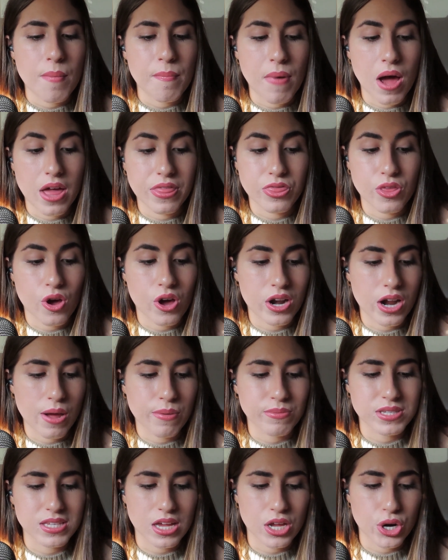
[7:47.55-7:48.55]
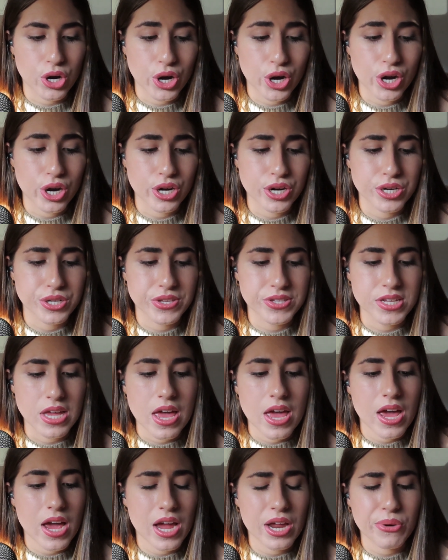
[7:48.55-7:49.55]
Mine thought I was at hers,
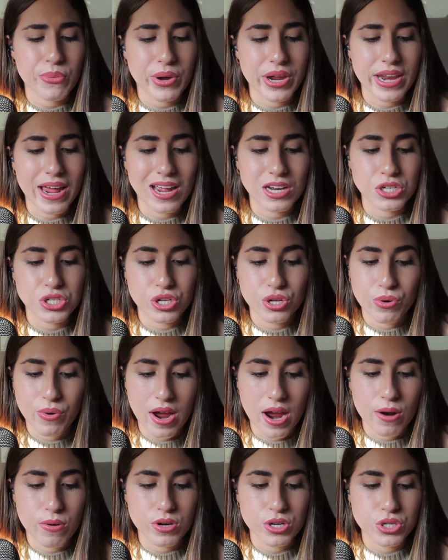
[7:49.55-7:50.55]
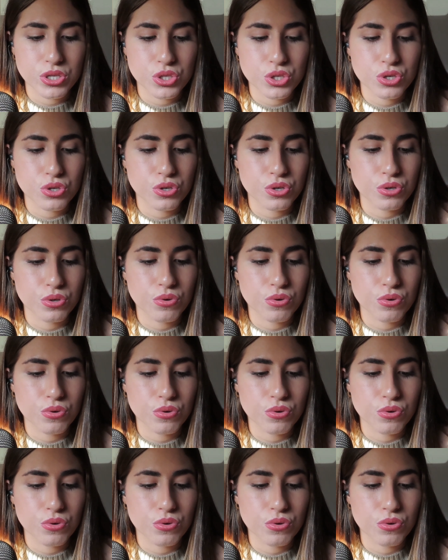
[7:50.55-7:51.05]
and we'd had 2 hours to